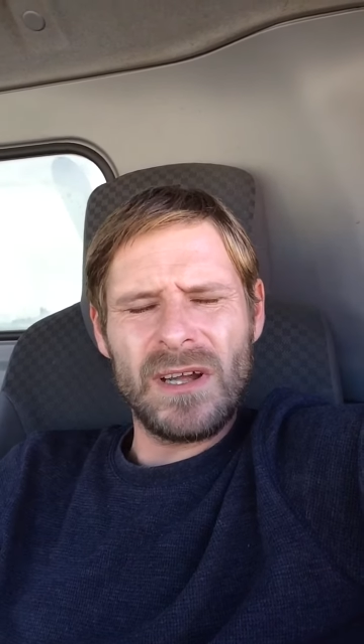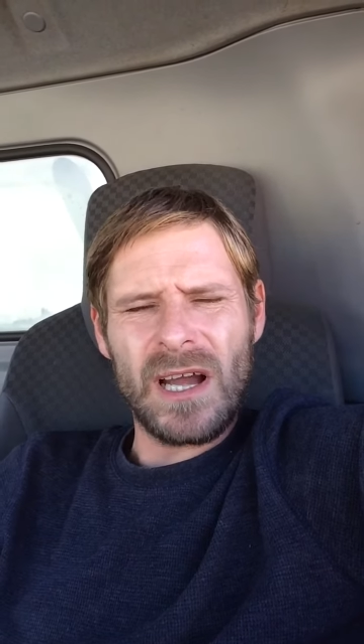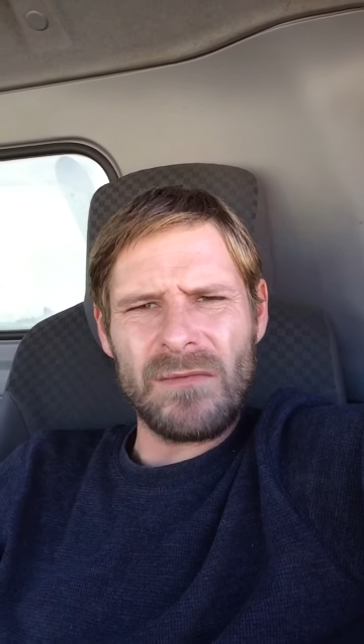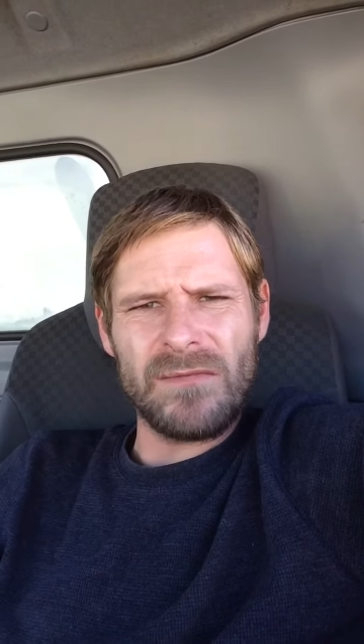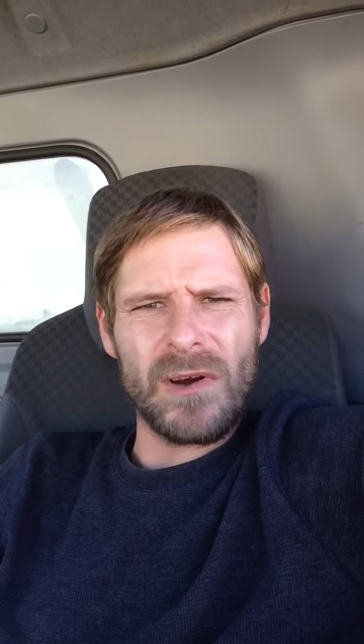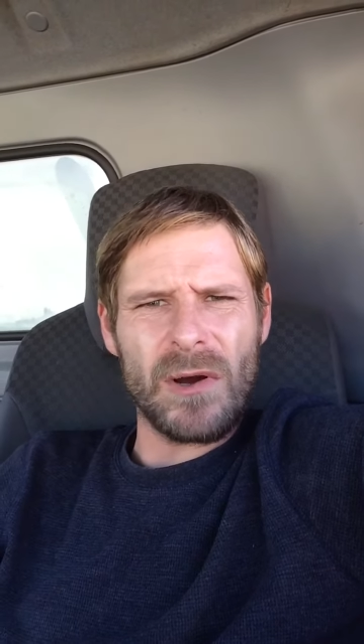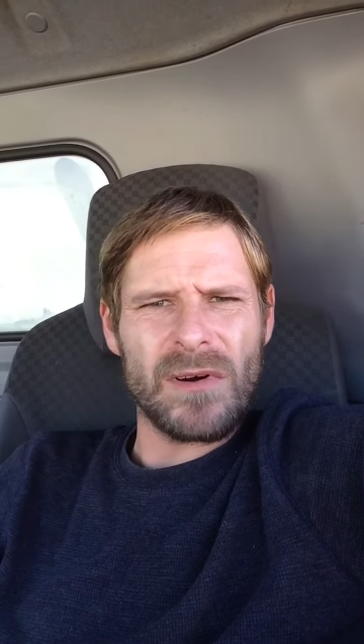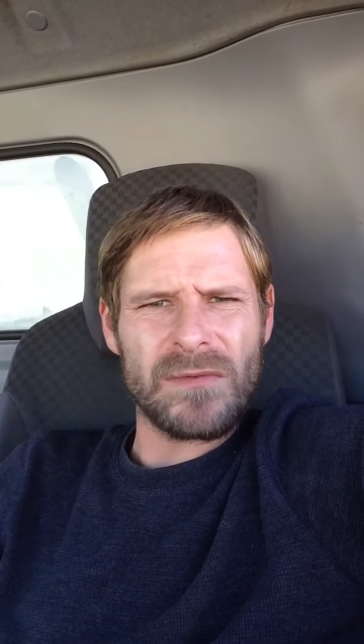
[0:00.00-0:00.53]
and
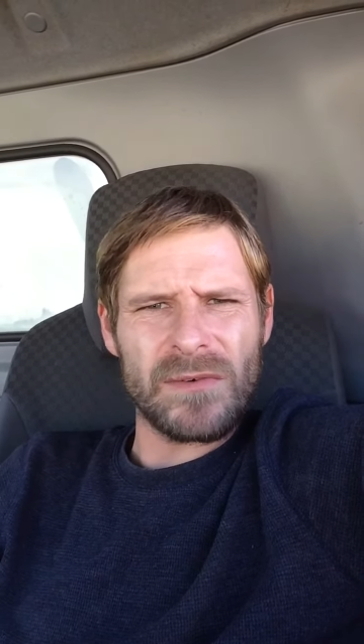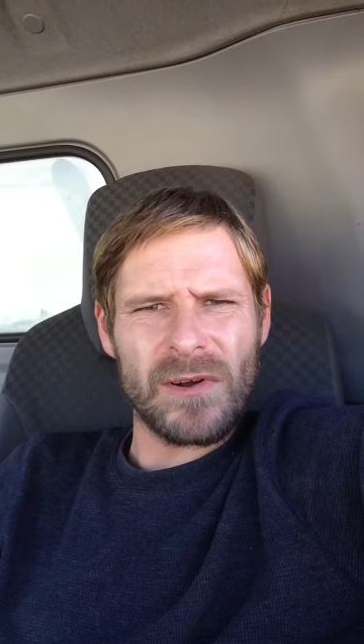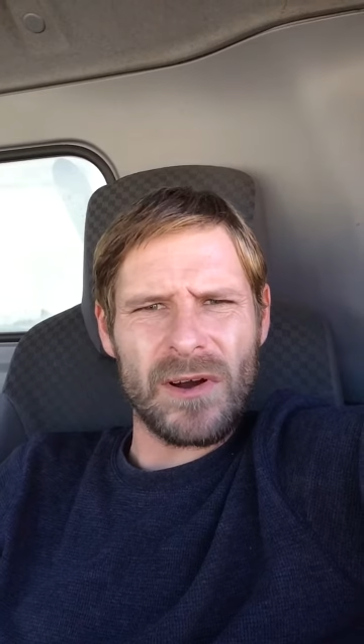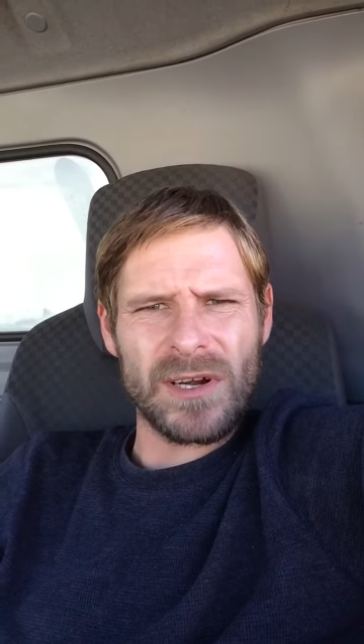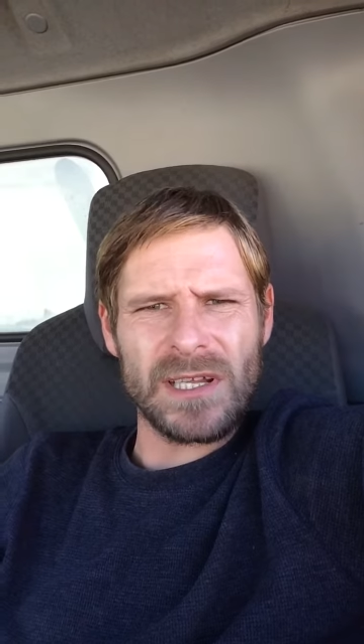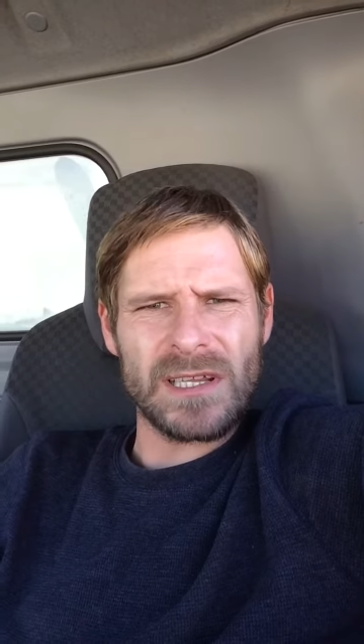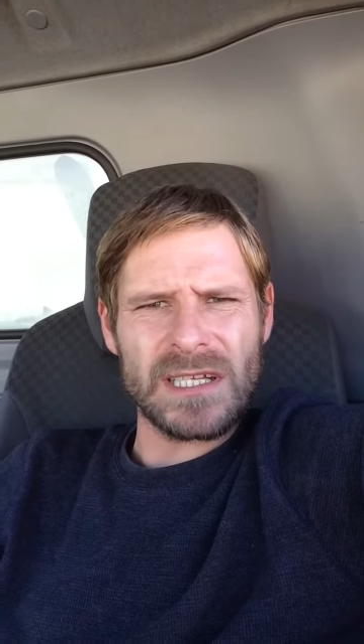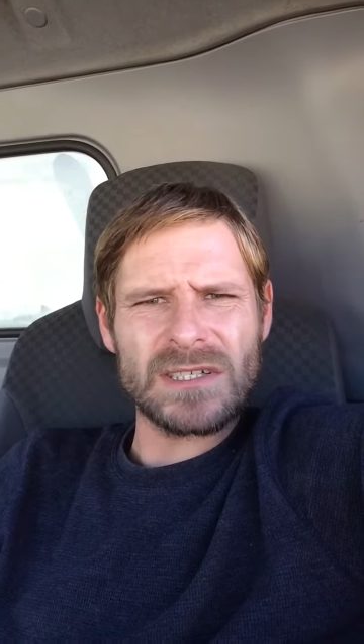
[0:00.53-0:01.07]
voter
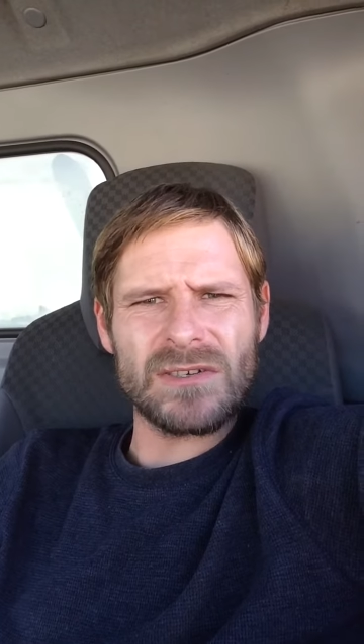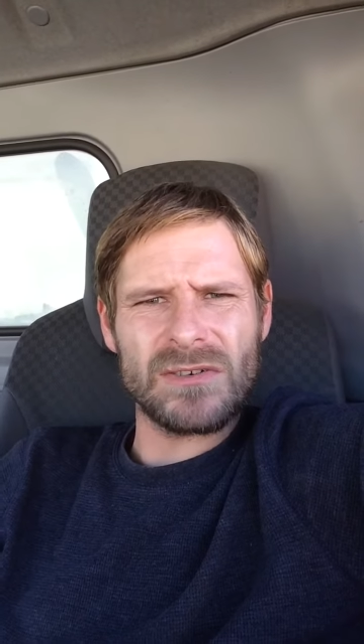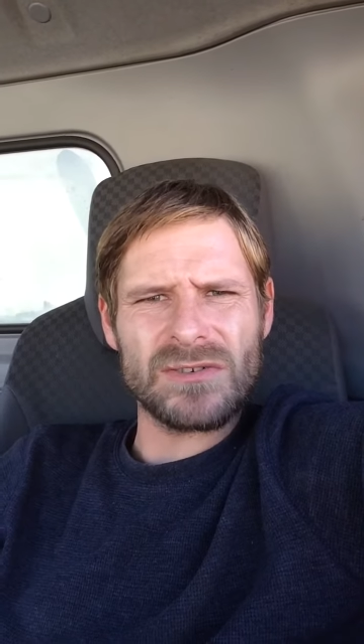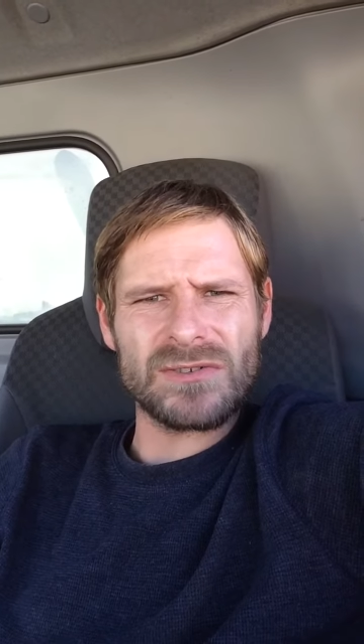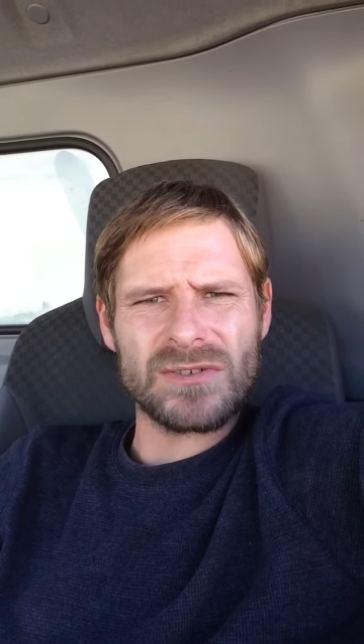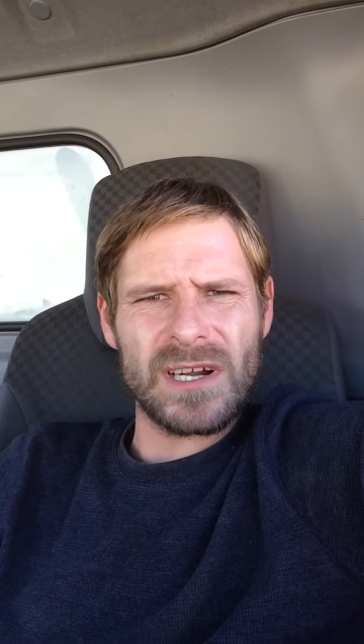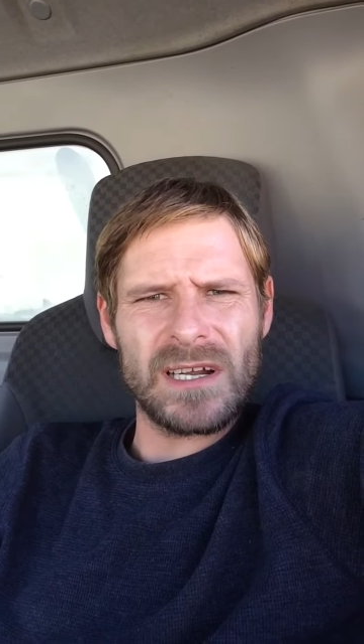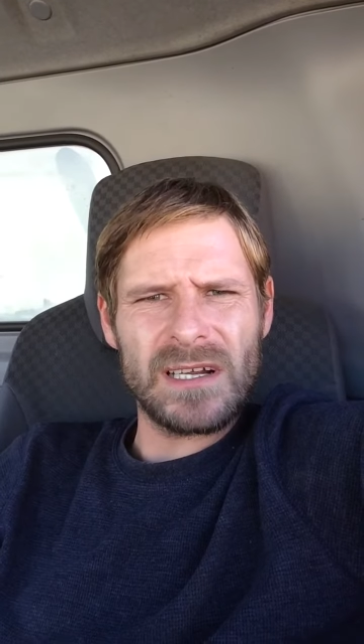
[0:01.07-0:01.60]
fraud in this
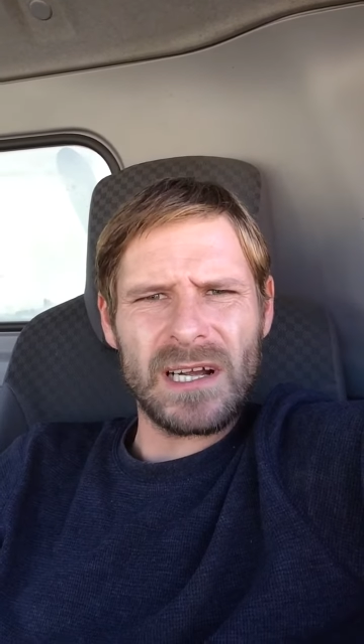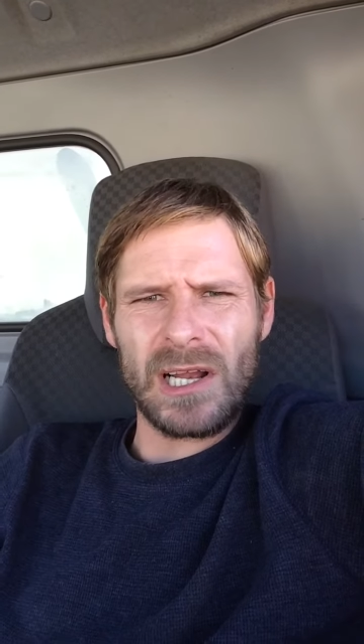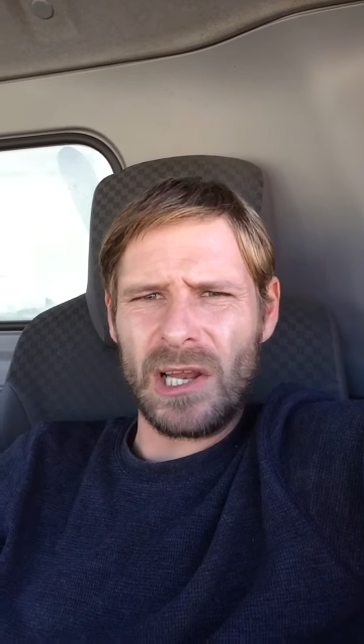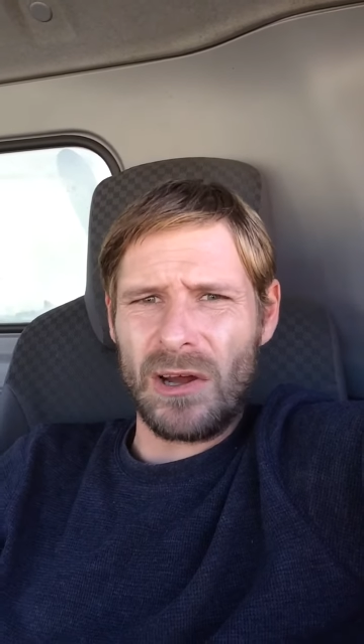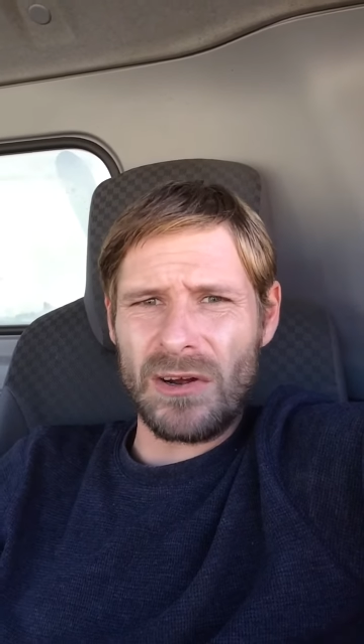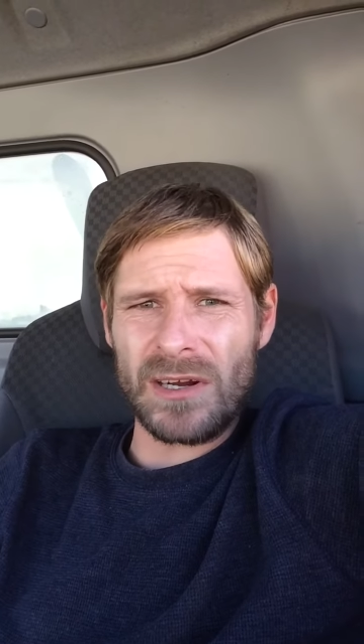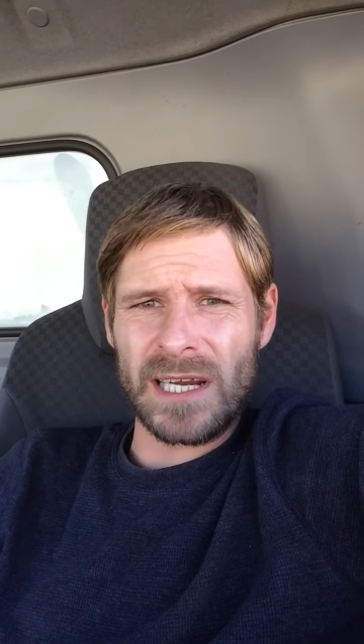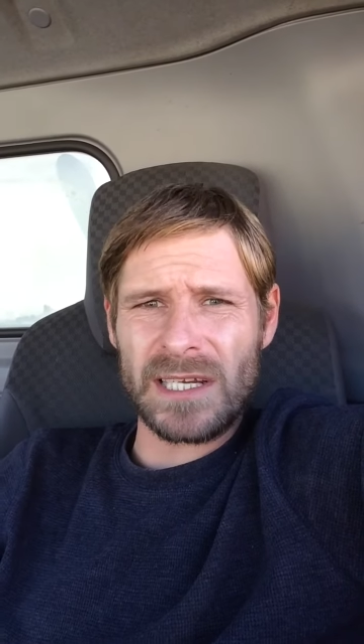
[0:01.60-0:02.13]
country. A
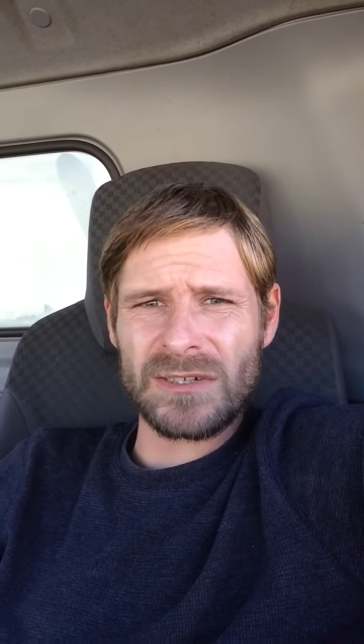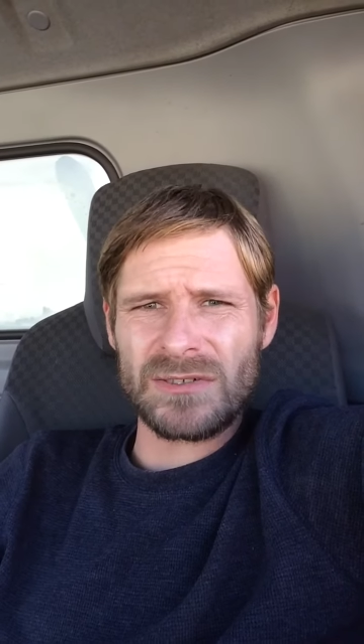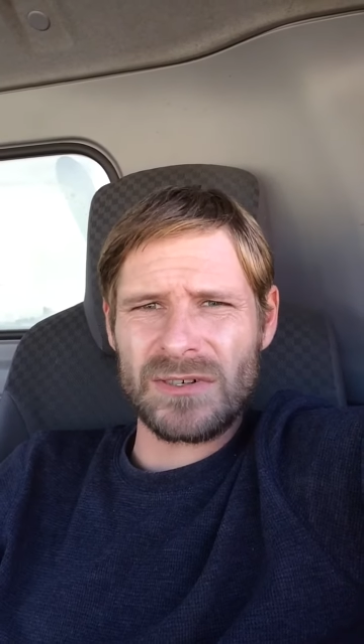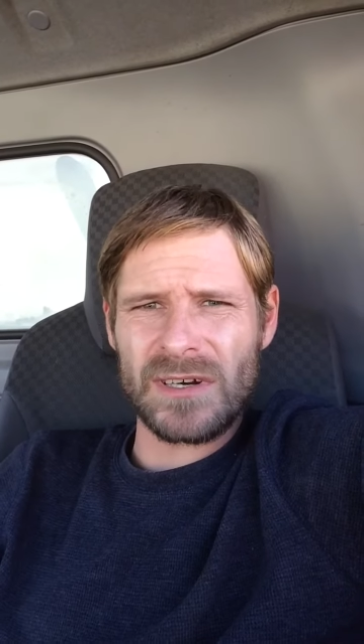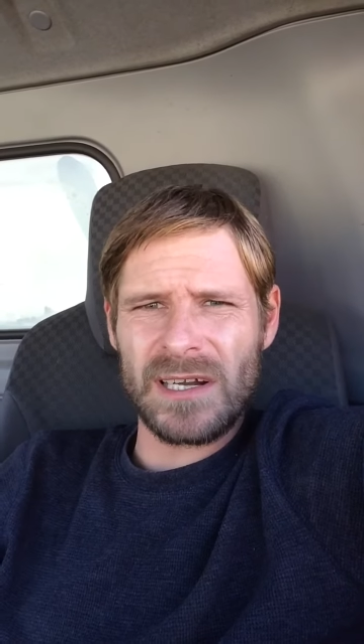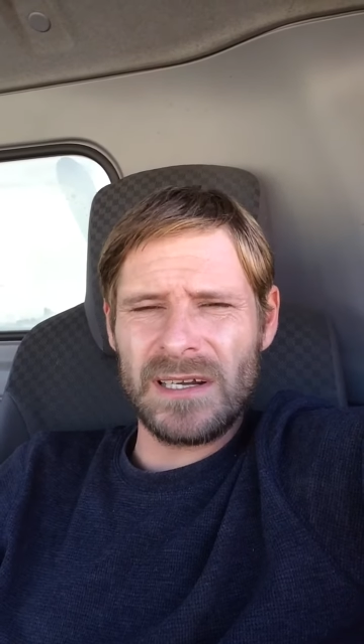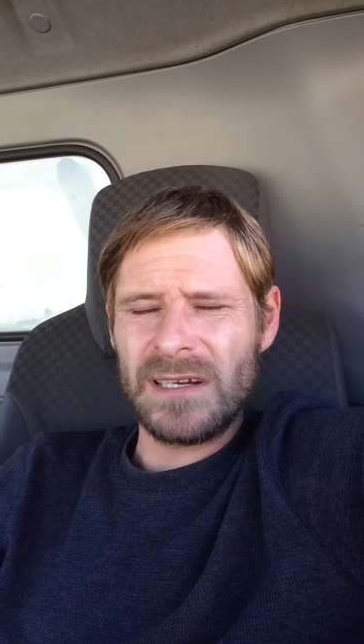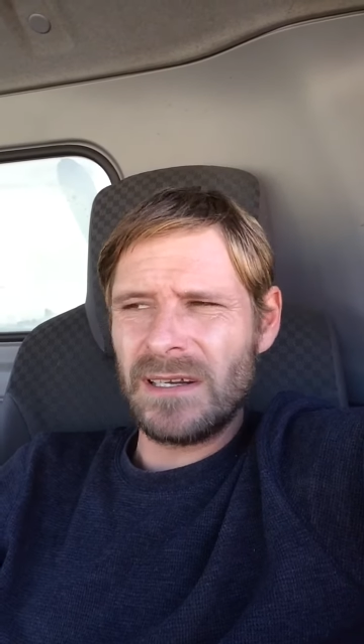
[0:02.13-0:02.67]
long history.